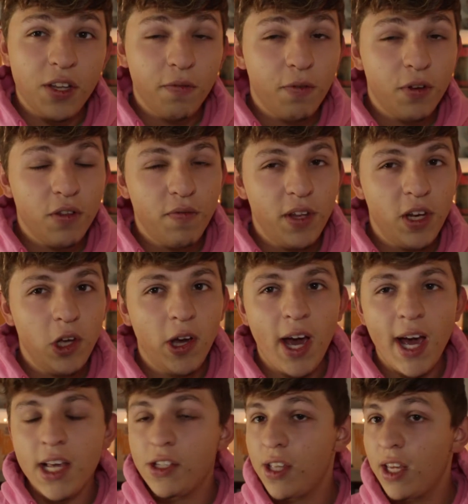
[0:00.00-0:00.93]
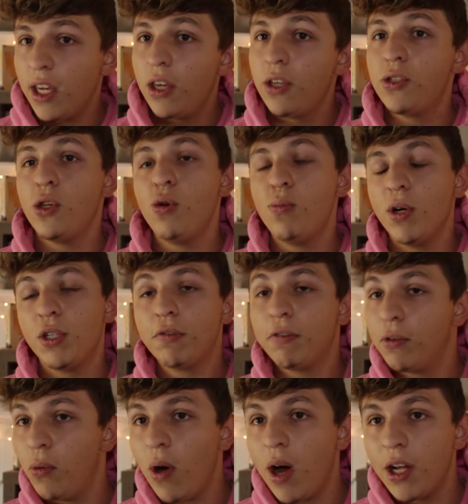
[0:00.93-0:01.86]
it for the video, guys. Thank you so much
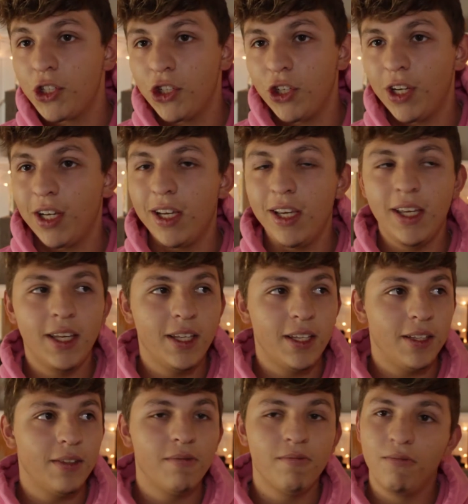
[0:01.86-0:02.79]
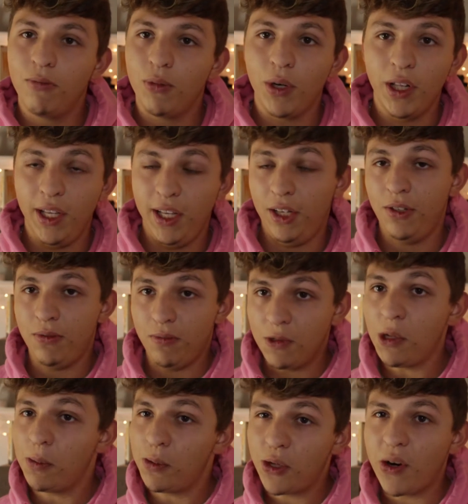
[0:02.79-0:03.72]
for watching. Really
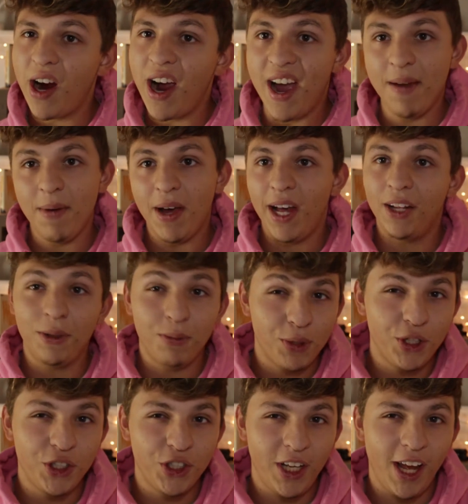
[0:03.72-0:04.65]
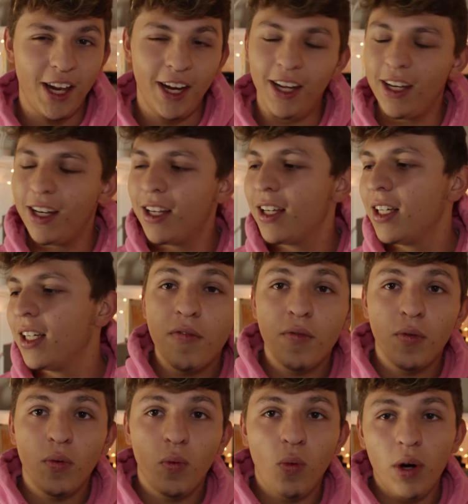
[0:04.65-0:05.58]
subscribe, I'll appreciate it.
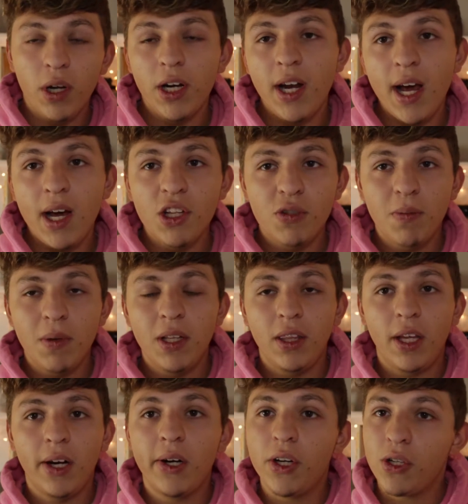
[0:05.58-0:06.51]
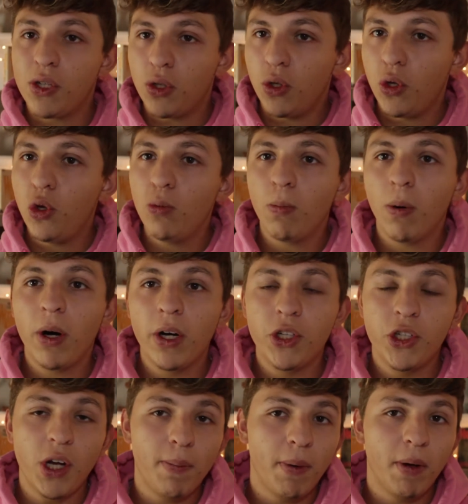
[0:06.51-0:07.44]
One announcement, there is new
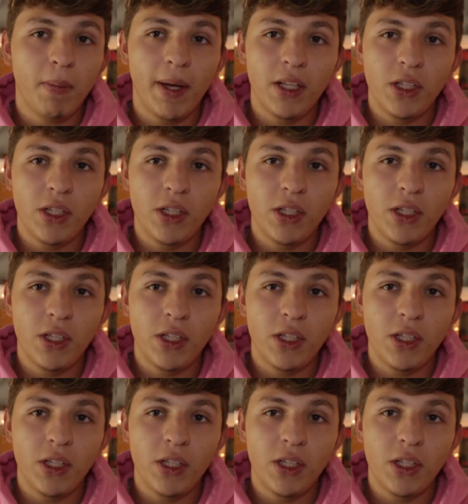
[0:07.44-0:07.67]
merch up on my